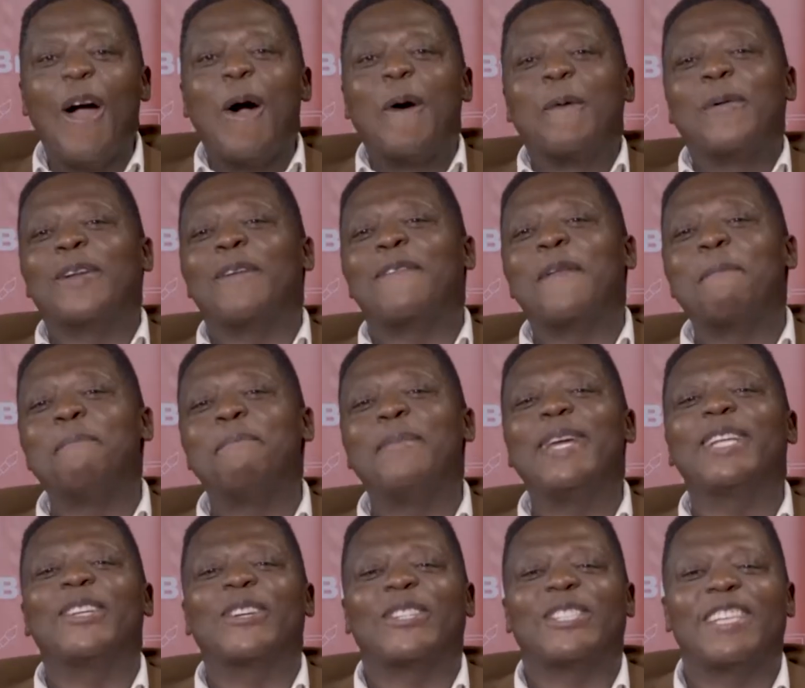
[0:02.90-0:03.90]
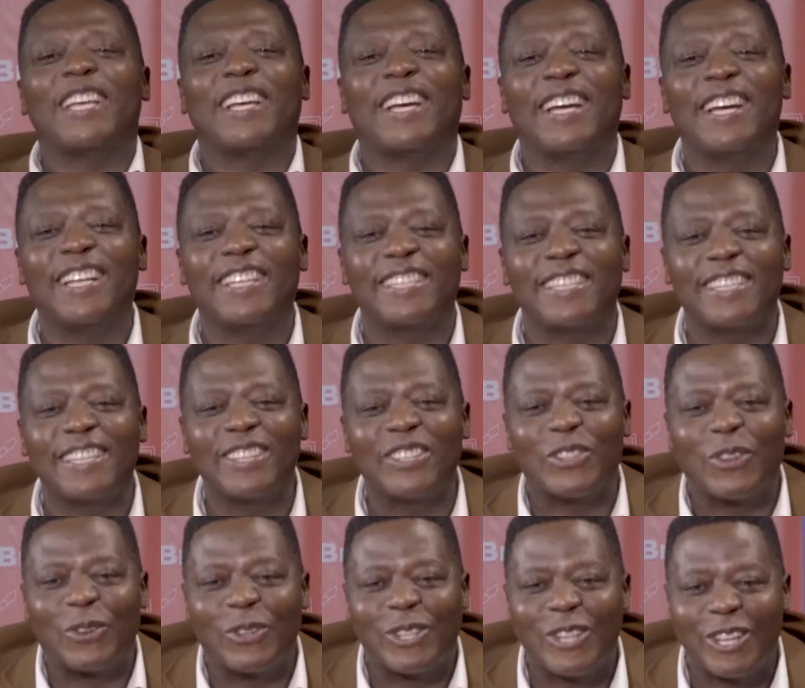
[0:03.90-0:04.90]
One of the major secrets
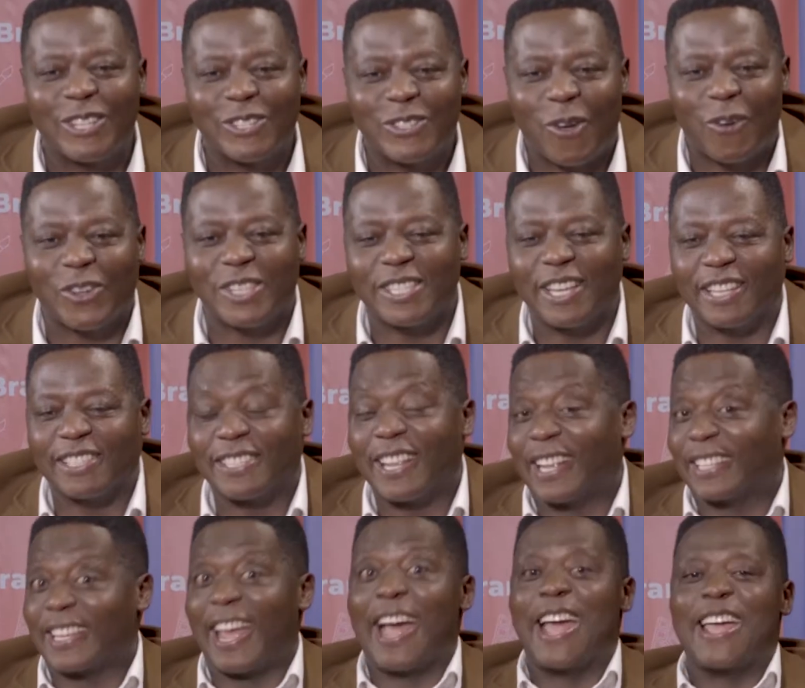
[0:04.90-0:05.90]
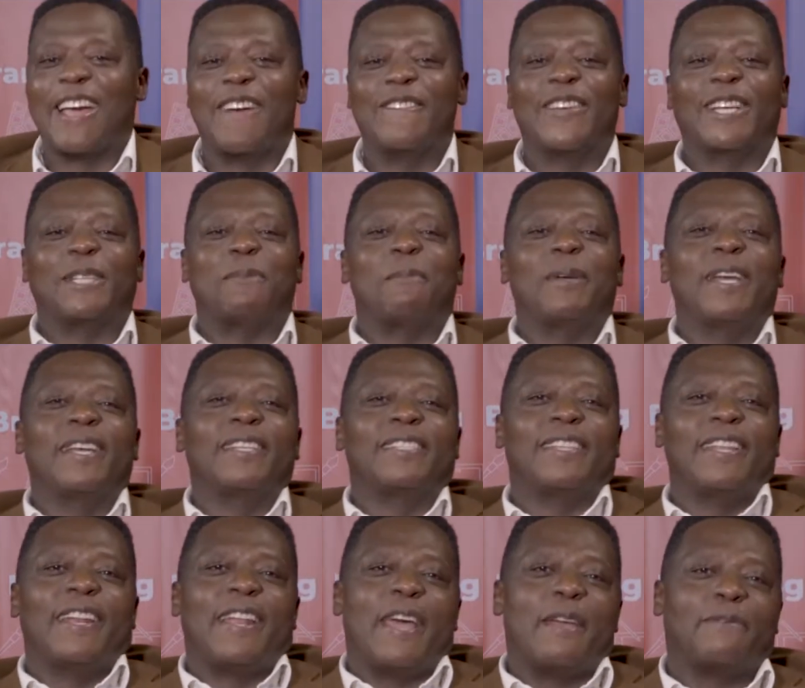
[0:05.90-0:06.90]
to the success that I have
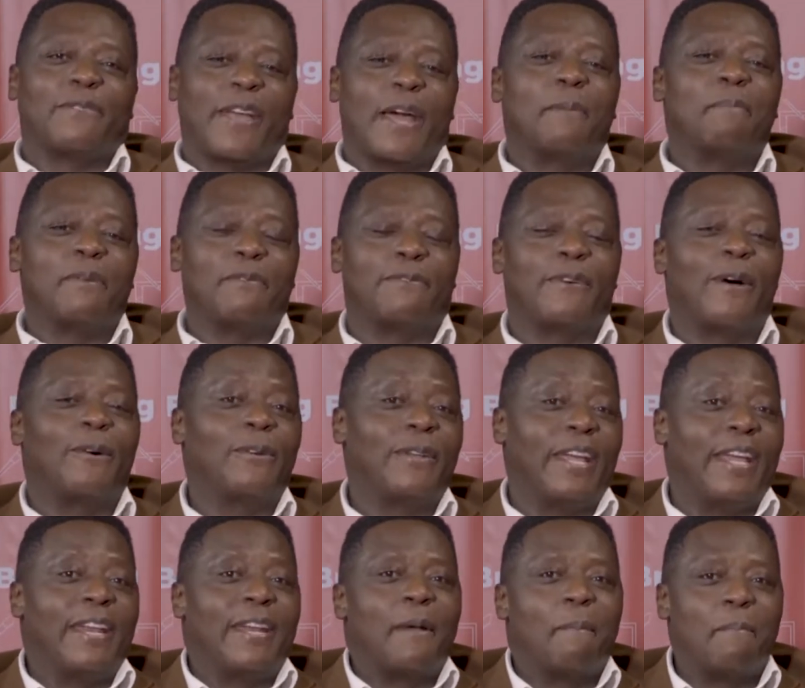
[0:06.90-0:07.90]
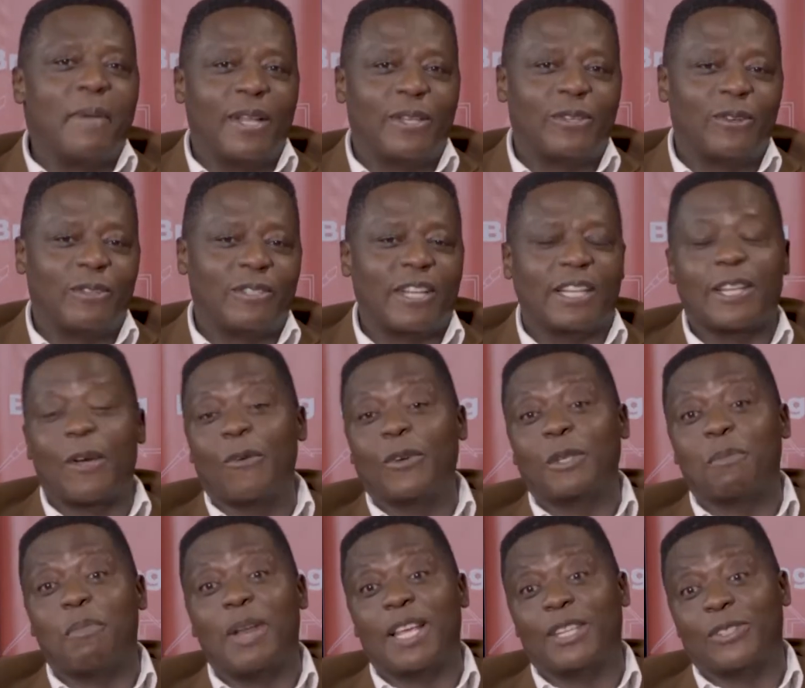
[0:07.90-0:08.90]
experienced in life can be found in the mentors that I
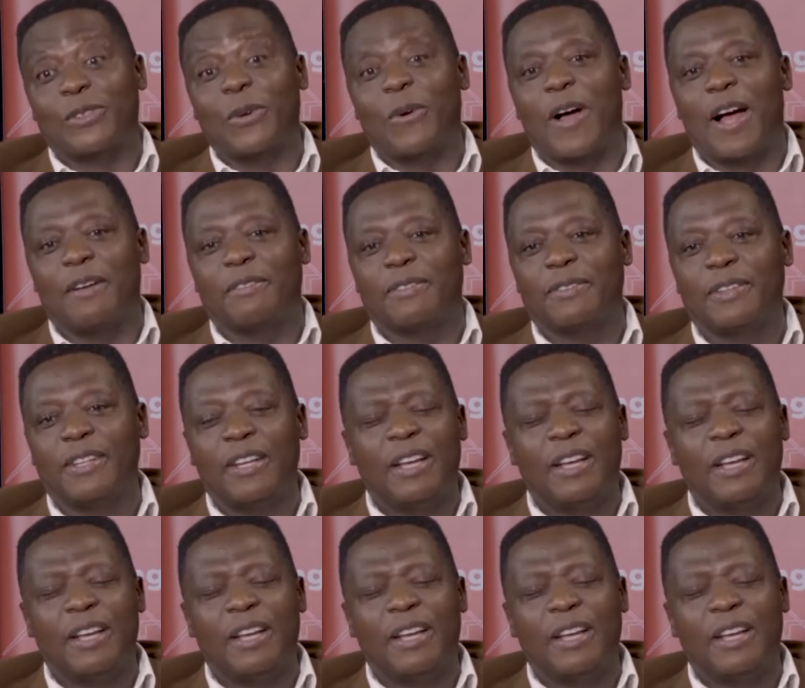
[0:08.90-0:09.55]
was blessed to have.